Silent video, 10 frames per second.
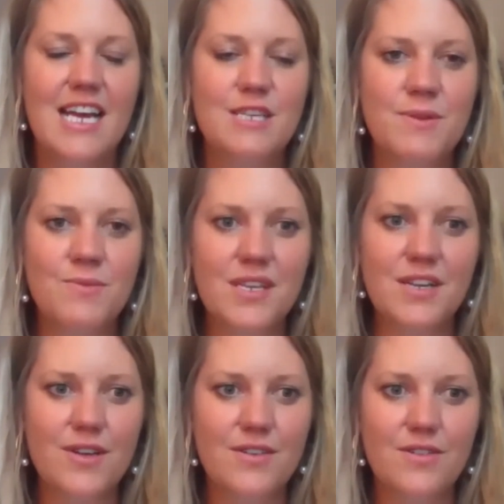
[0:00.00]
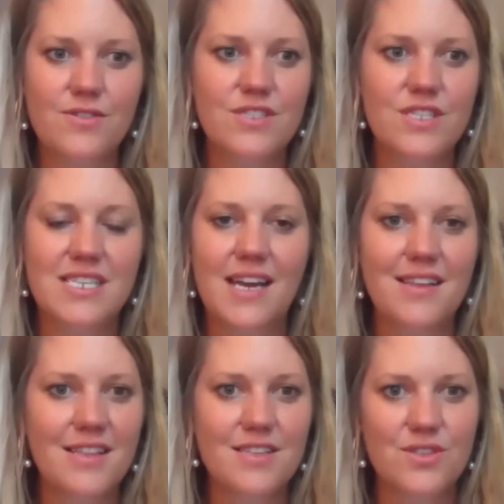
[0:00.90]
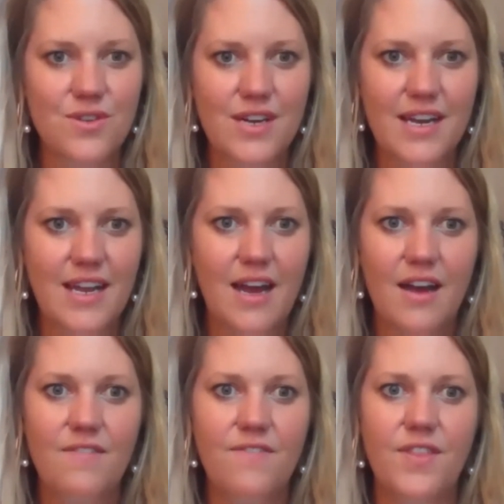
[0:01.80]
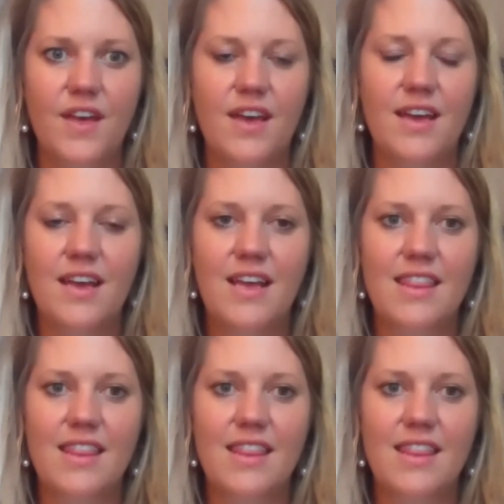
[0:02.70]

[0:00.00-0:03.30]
has been really critical to telling the story of the